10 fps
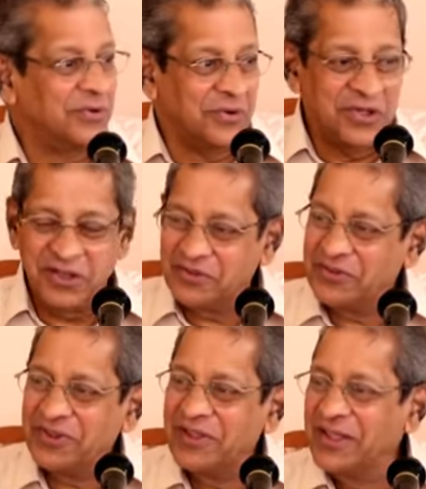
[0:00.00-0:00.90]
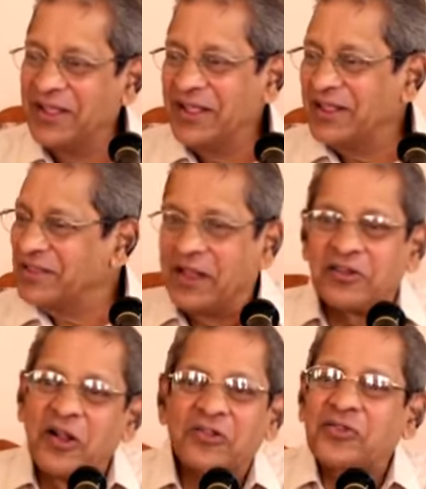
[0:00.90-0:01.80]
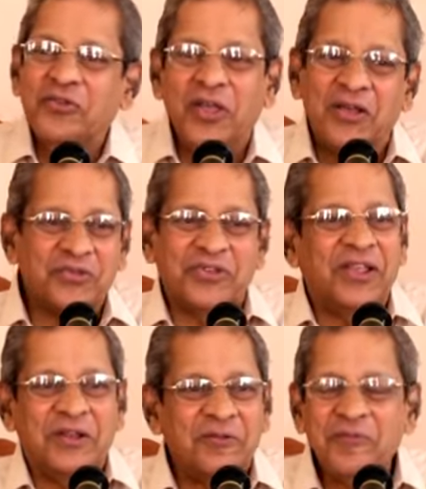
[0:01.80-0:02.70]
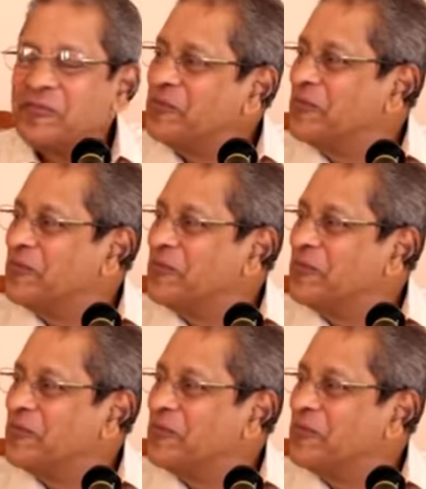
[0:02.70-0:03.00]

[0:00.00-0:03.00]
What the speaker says: Oh yes. That also we have seen.